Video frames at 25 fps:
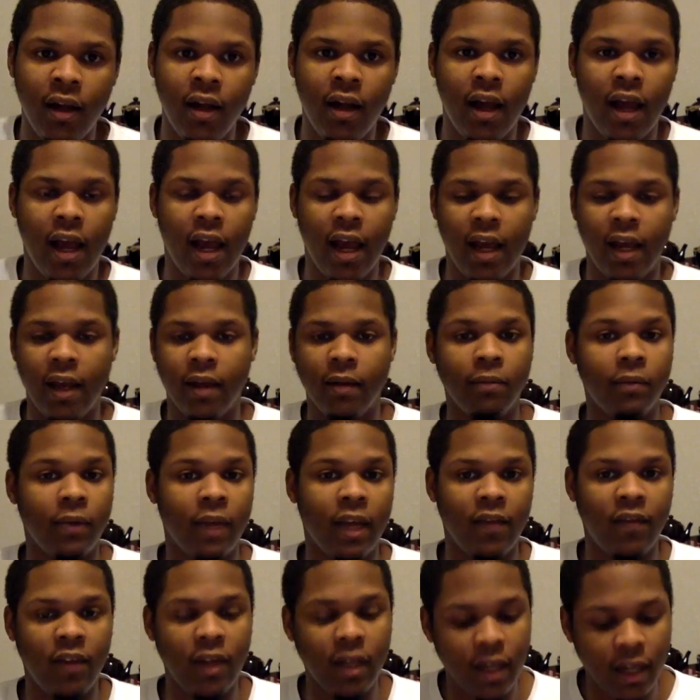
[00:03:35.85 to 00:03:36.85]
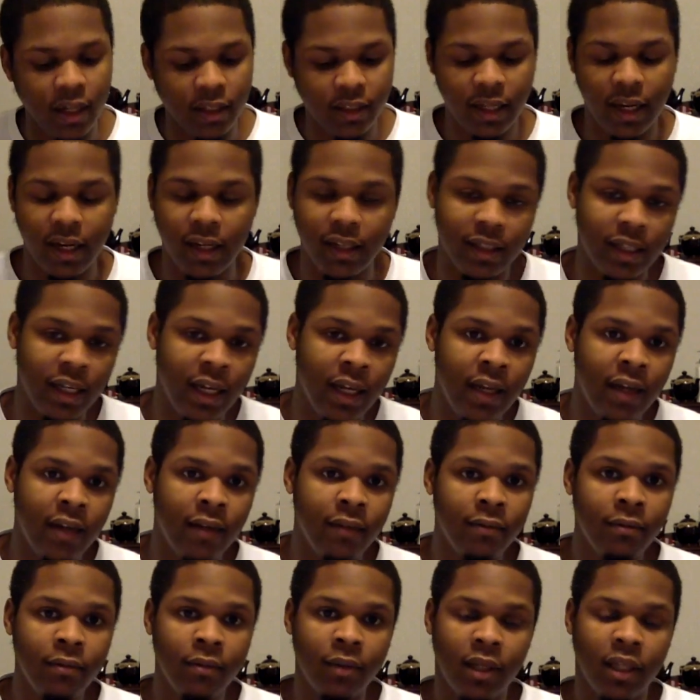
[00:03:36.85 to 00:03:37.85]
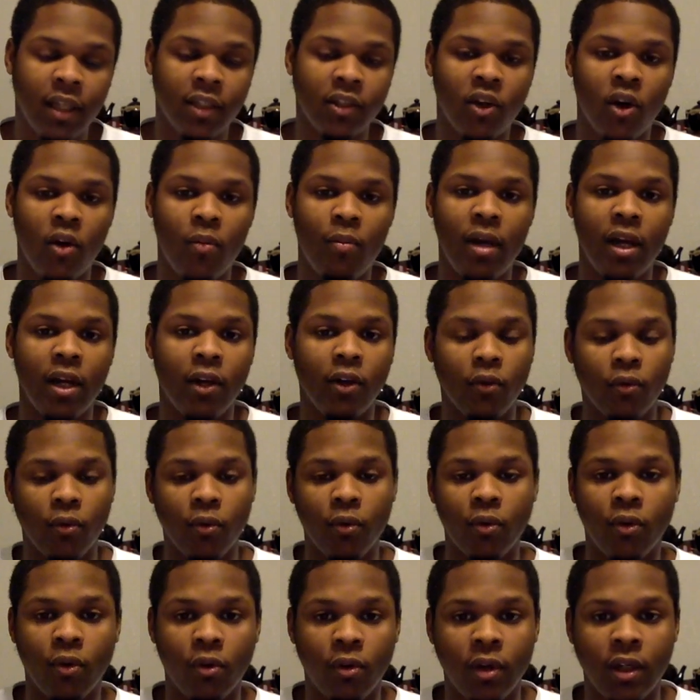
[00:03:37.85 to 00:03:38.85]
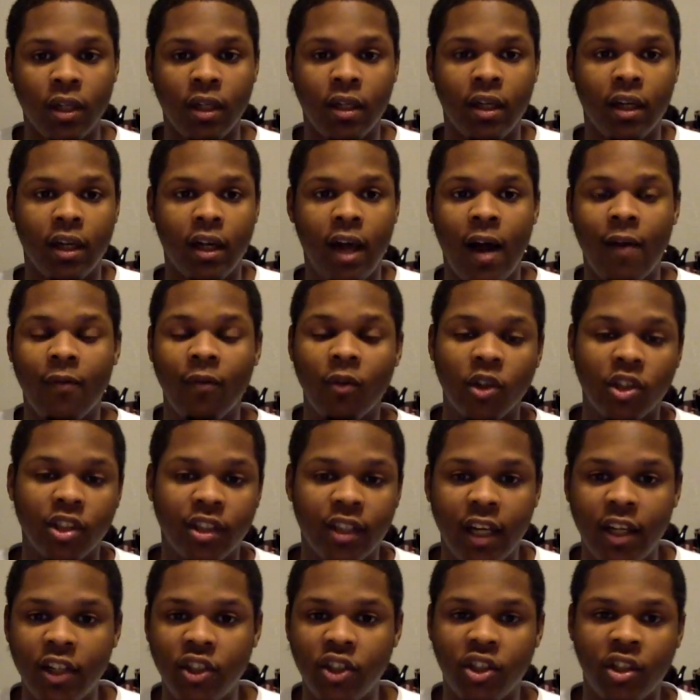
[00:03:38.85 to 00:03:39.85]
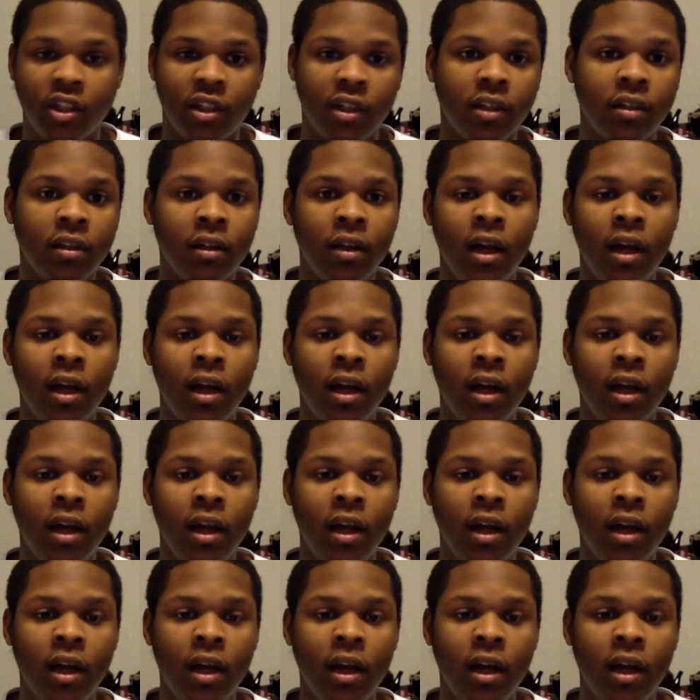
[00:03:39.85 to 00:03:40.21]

And if he does that again, he's going to be in the conversation.